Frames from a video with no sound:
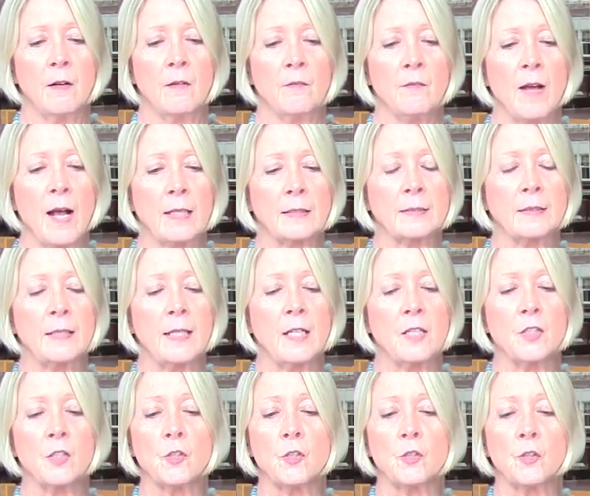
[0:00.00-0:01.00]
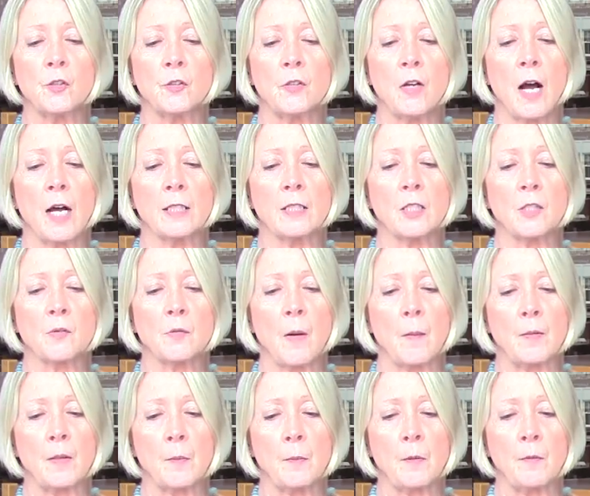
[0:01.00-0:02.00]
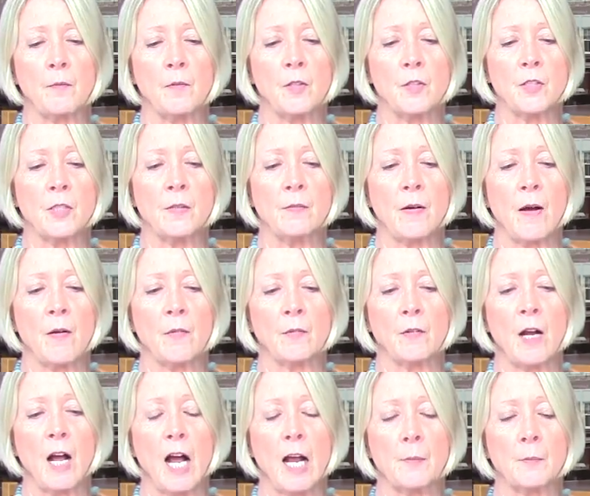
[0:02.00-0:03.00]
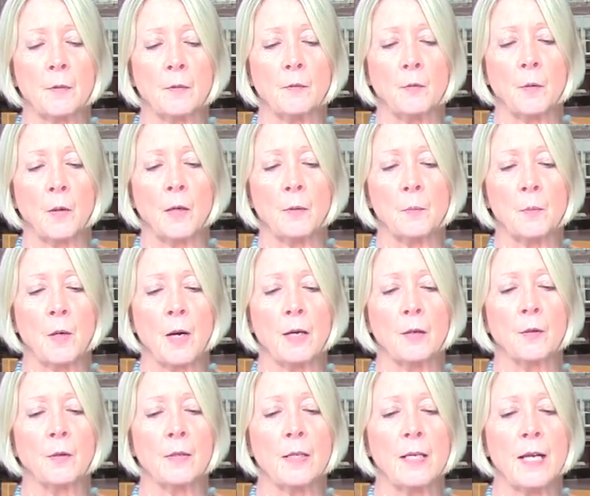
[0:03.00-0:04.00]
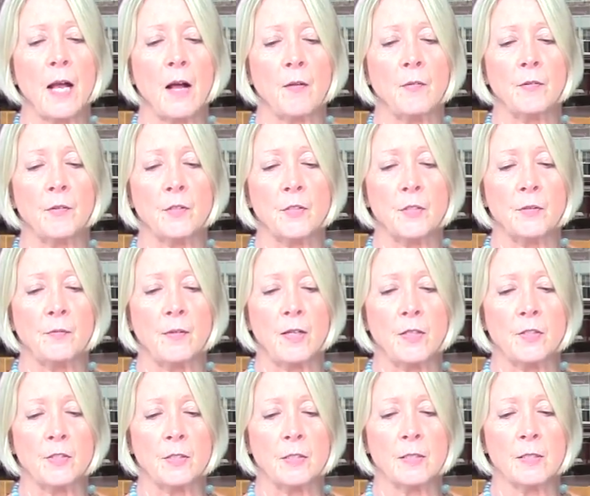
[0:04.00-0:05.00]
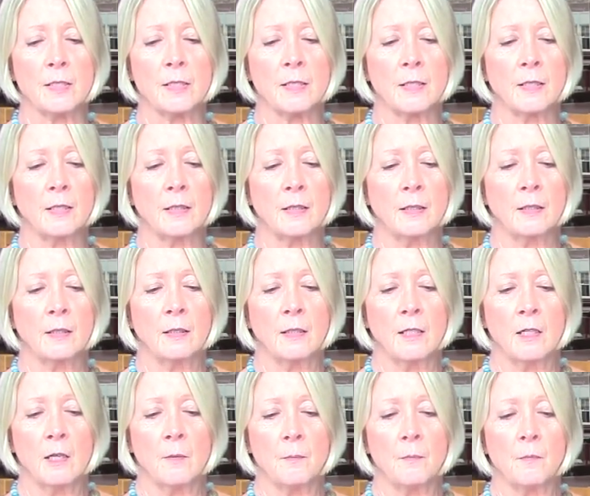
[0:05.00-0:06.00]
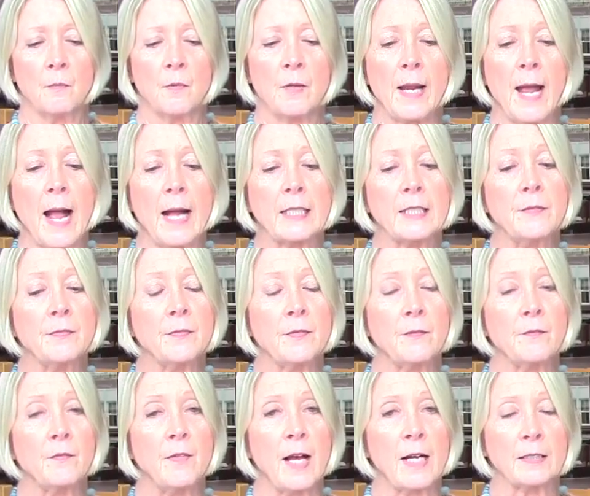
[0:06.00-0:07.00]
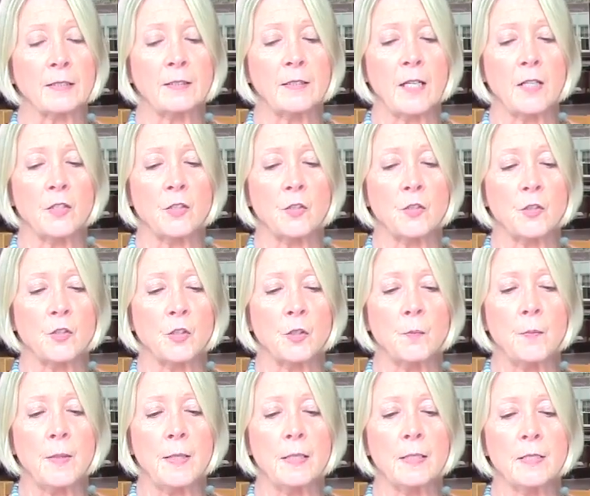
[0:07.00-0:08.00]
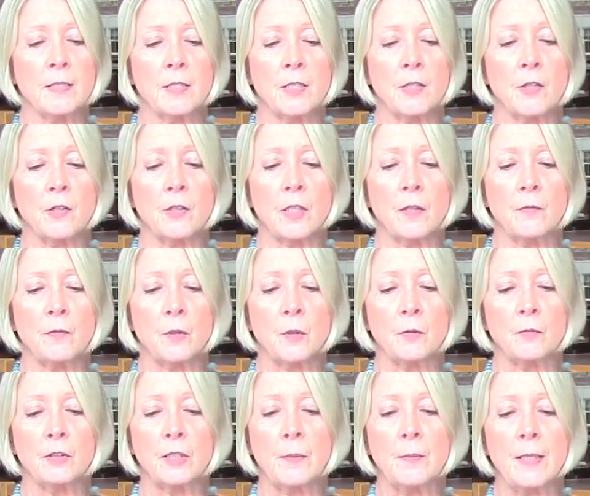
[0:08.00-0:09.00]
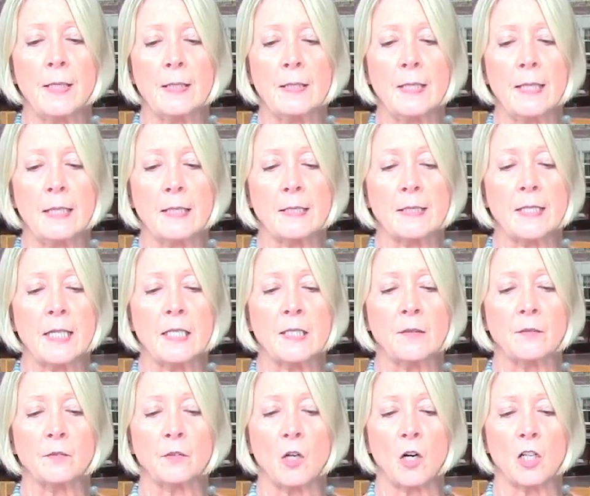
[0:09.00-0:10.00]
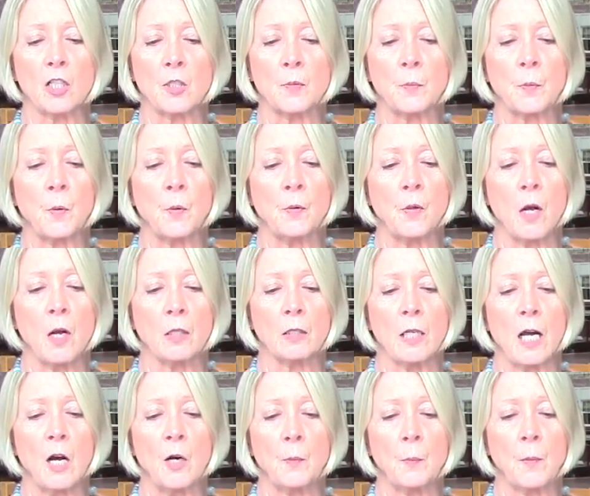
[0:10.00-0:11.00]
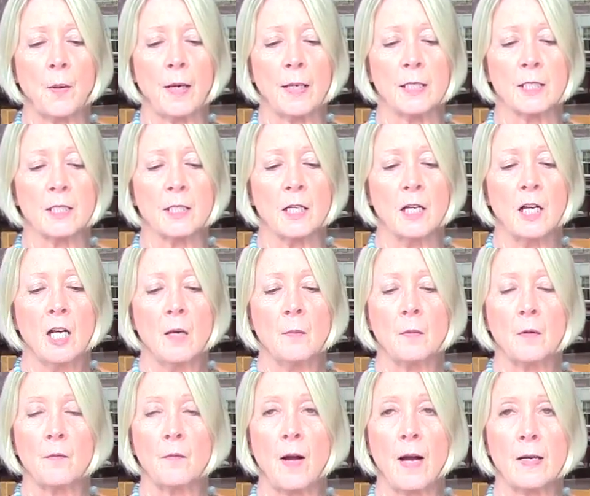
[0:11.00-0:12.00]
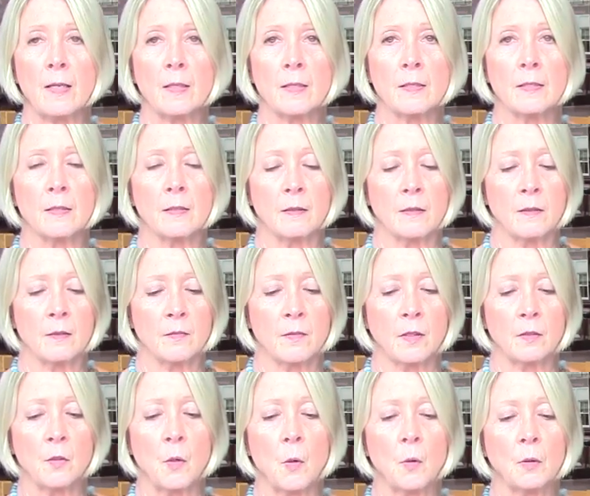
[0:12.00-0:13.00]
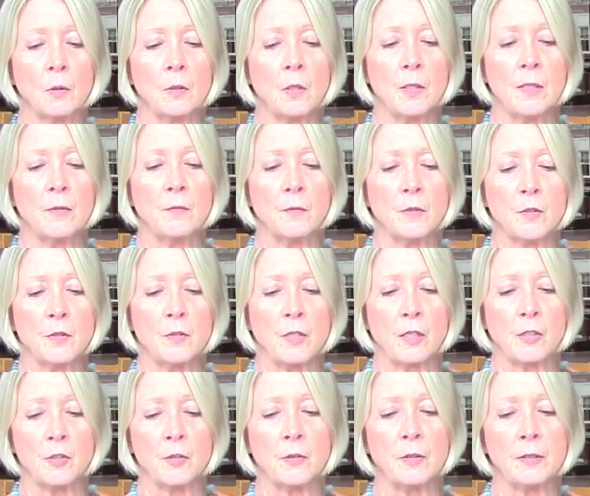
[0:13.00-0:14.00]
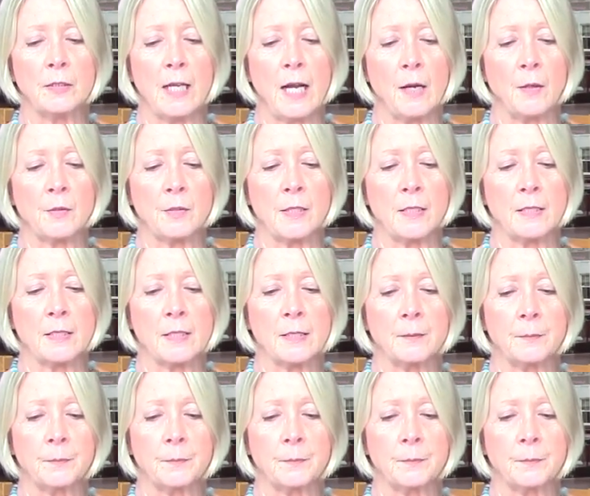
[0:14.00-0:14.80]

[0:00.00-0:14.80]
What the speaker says: Vaccination should not disrupt the provision of other high-priority health interventions. Reactive vaccination should be considered in view of limiting the extent of large prolonged outbreaks, provided the local infrastructure allows it.